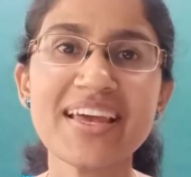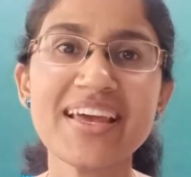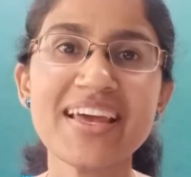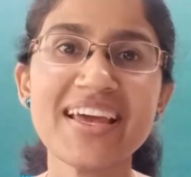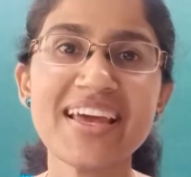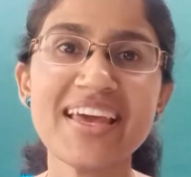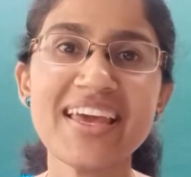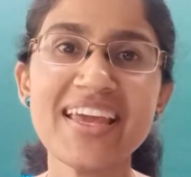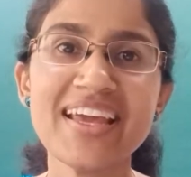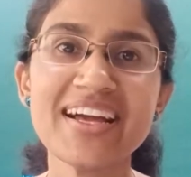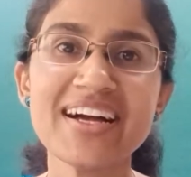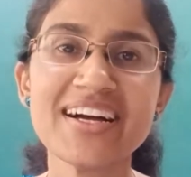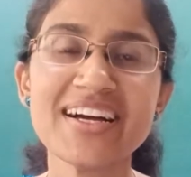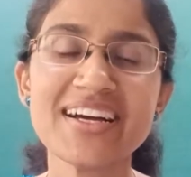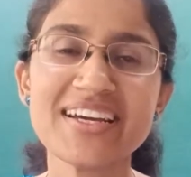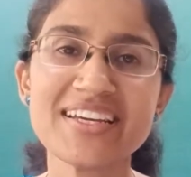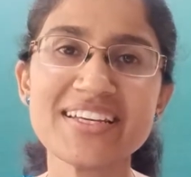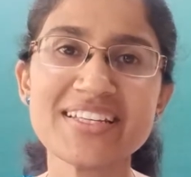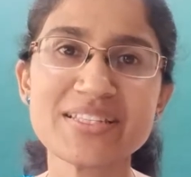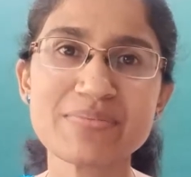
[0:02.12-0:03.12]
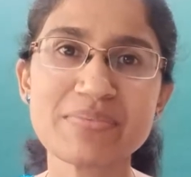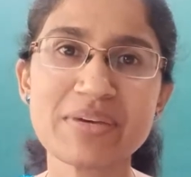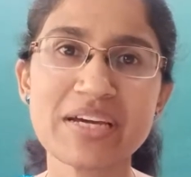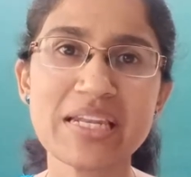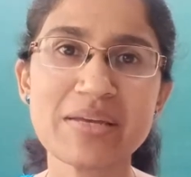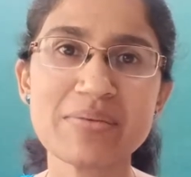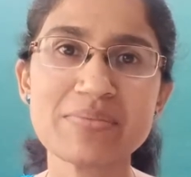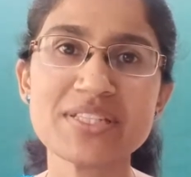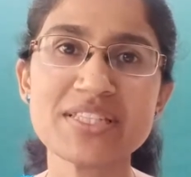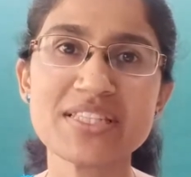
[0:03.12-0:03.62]
Hey guys, my
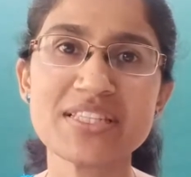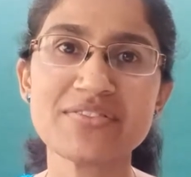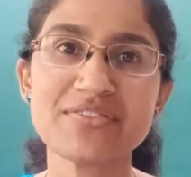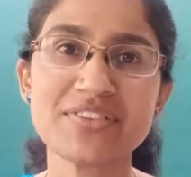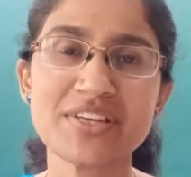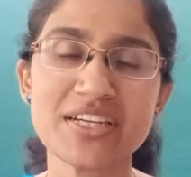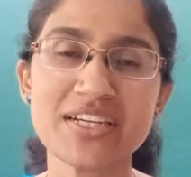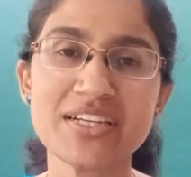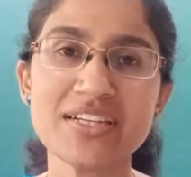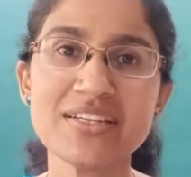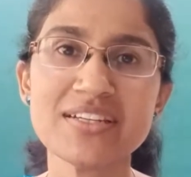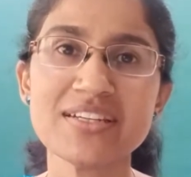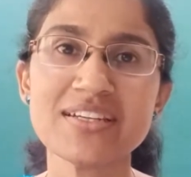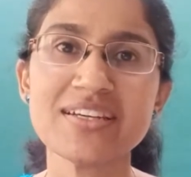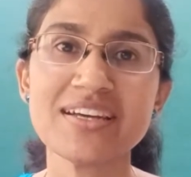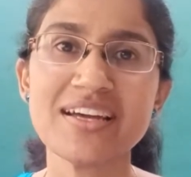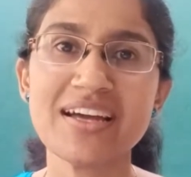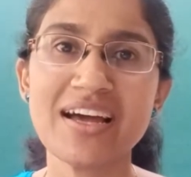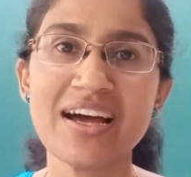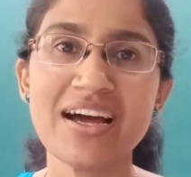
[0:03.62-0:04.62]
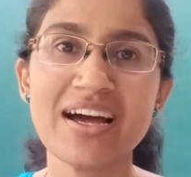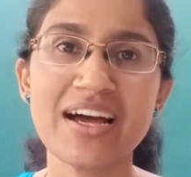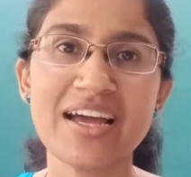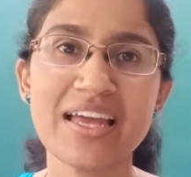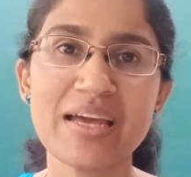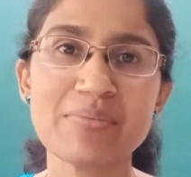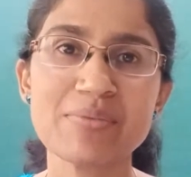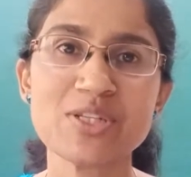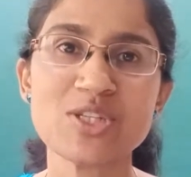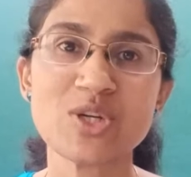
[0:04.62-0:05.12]
name is Divya. I
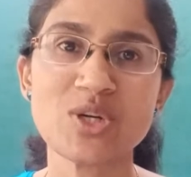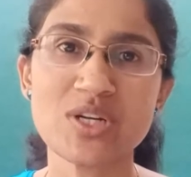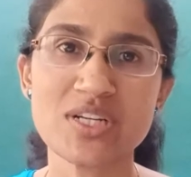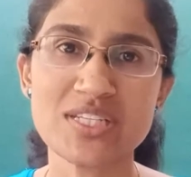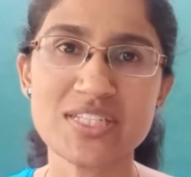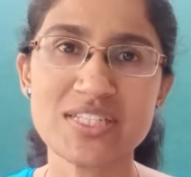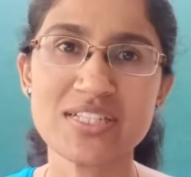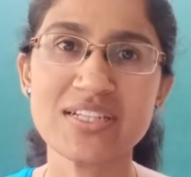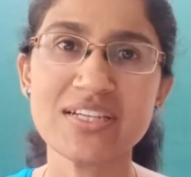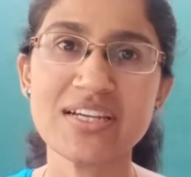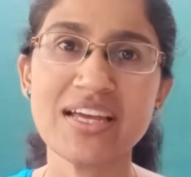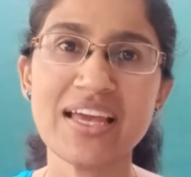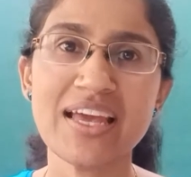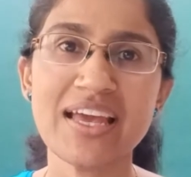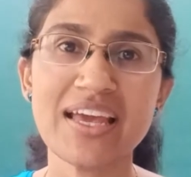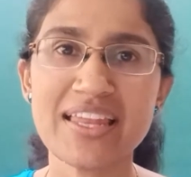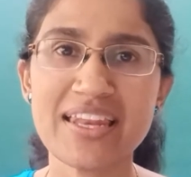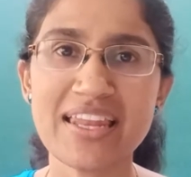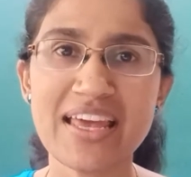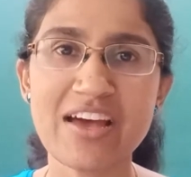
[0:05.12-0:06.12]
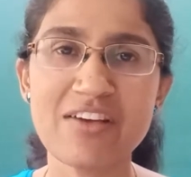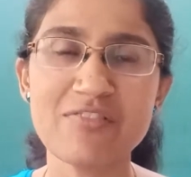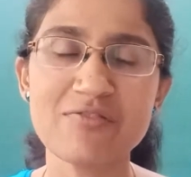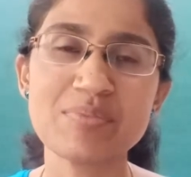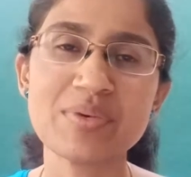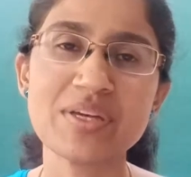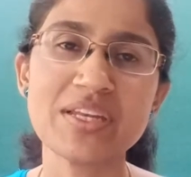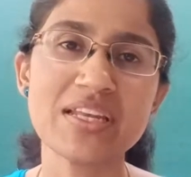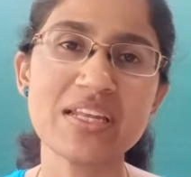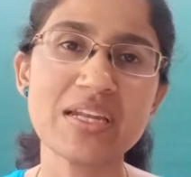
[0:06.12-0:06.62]
am a doctor and
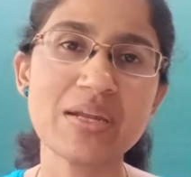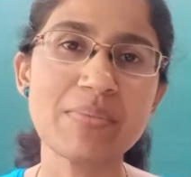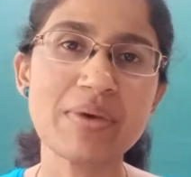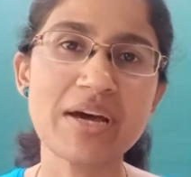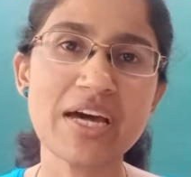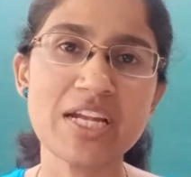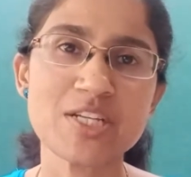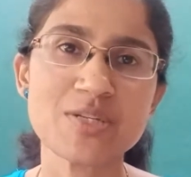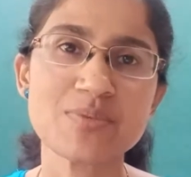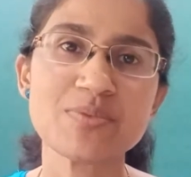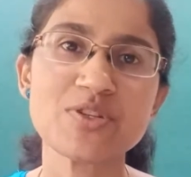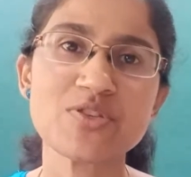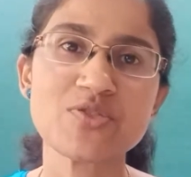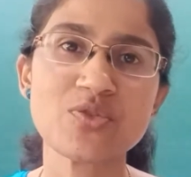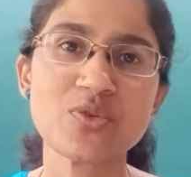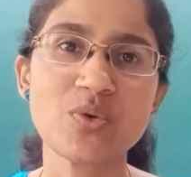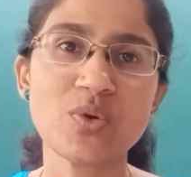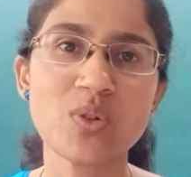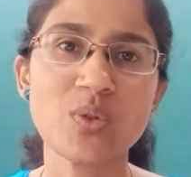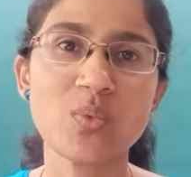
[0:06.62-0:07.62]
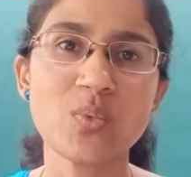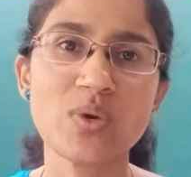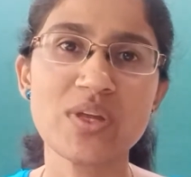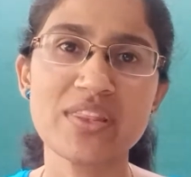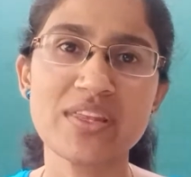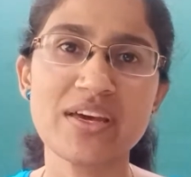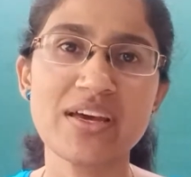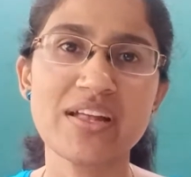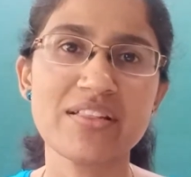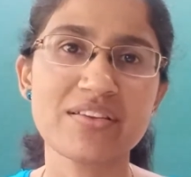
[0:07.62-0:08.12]
have been in a management role
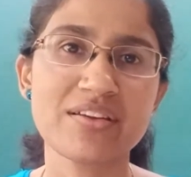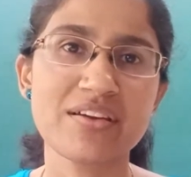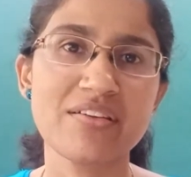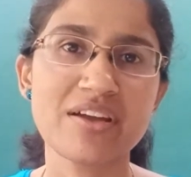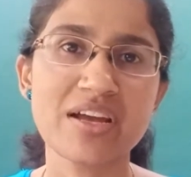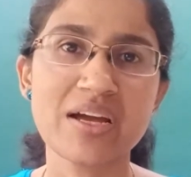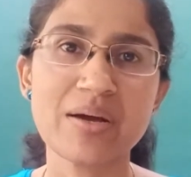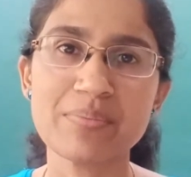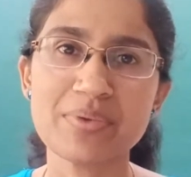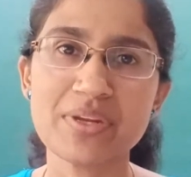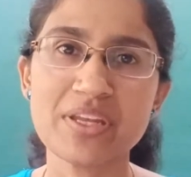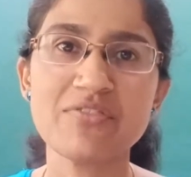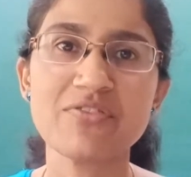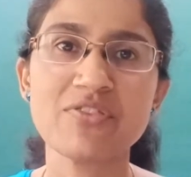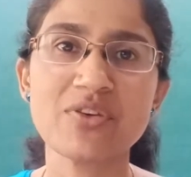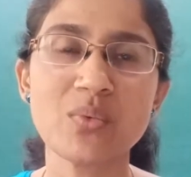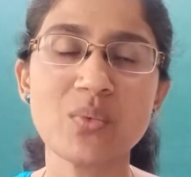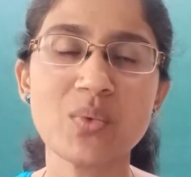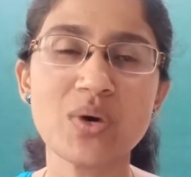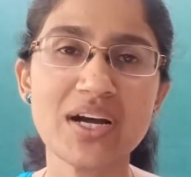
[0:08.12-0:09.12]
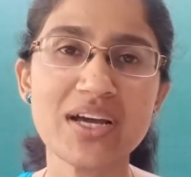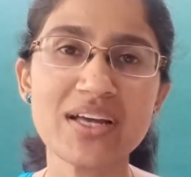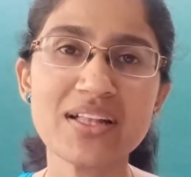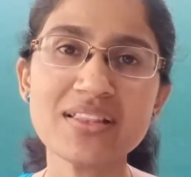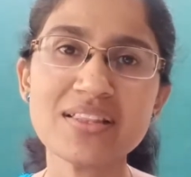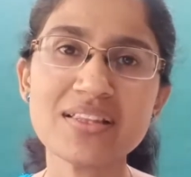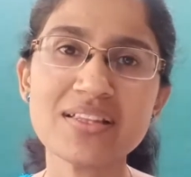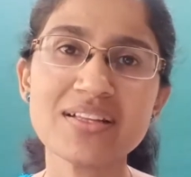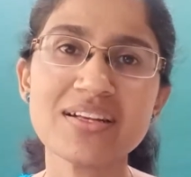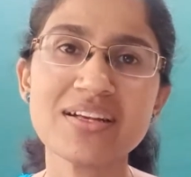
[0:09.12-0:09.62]
with a healthcare company for a
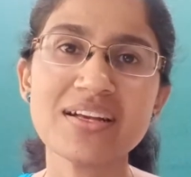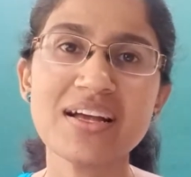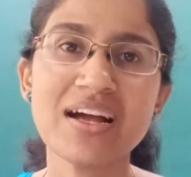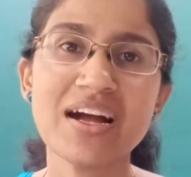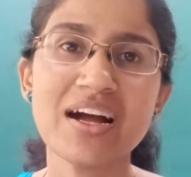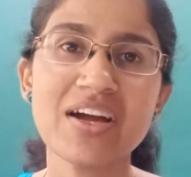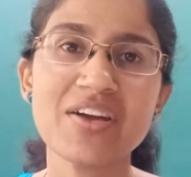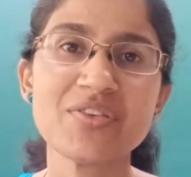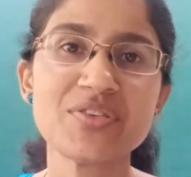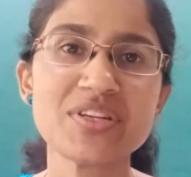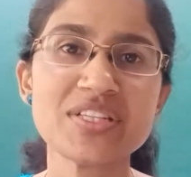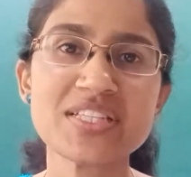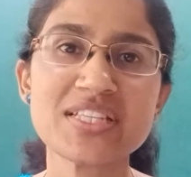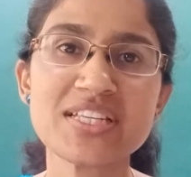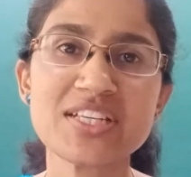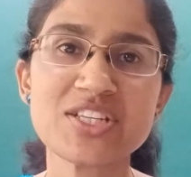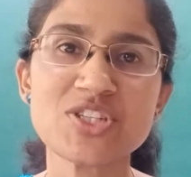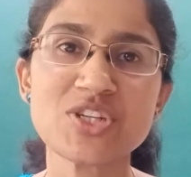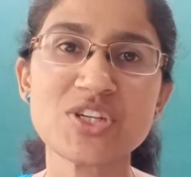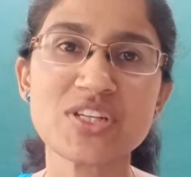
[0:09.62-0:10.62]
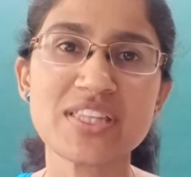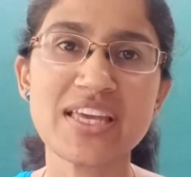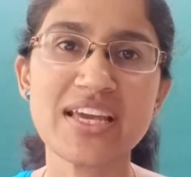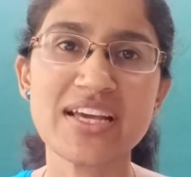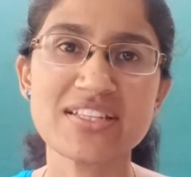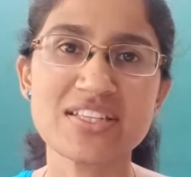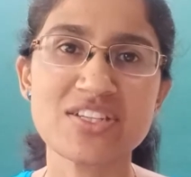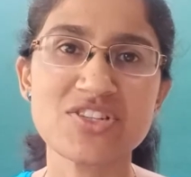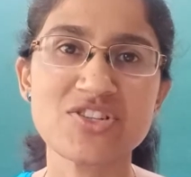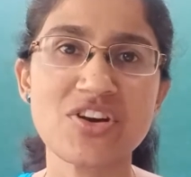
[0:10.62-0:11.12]
while. I recently took the
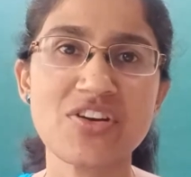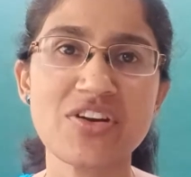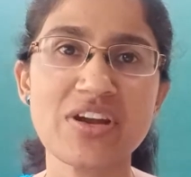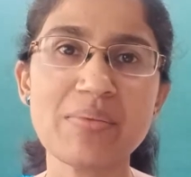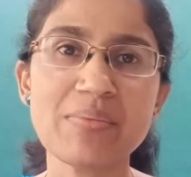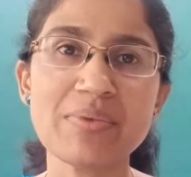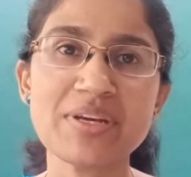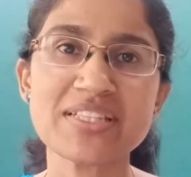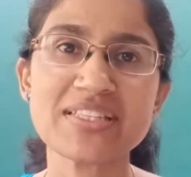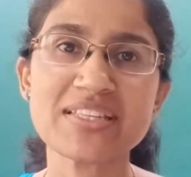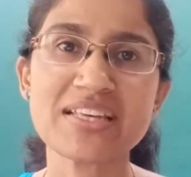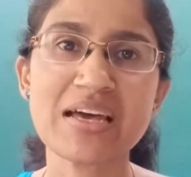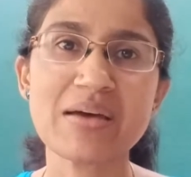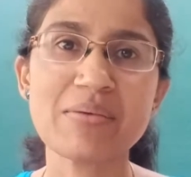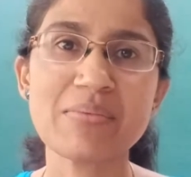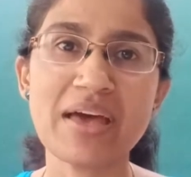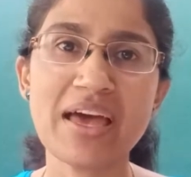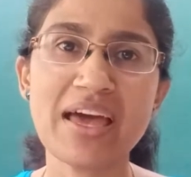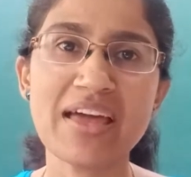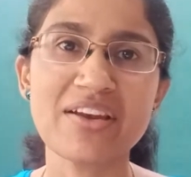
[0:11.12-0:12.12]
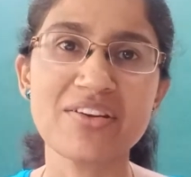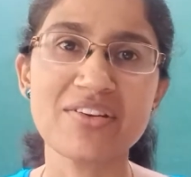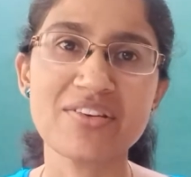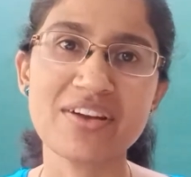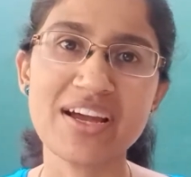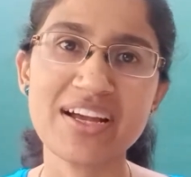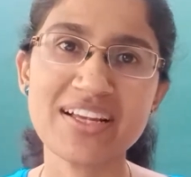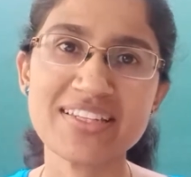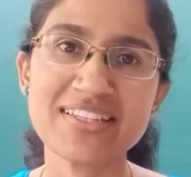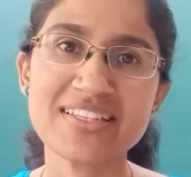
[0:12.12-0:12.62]
SHRM exam and
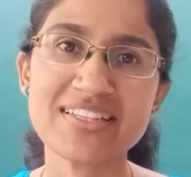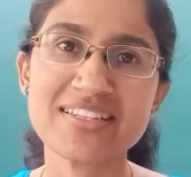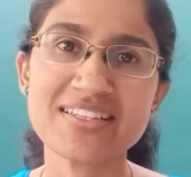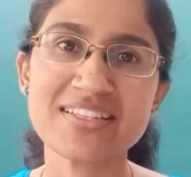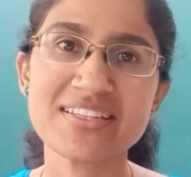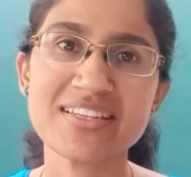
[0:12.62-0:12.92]
cracked it.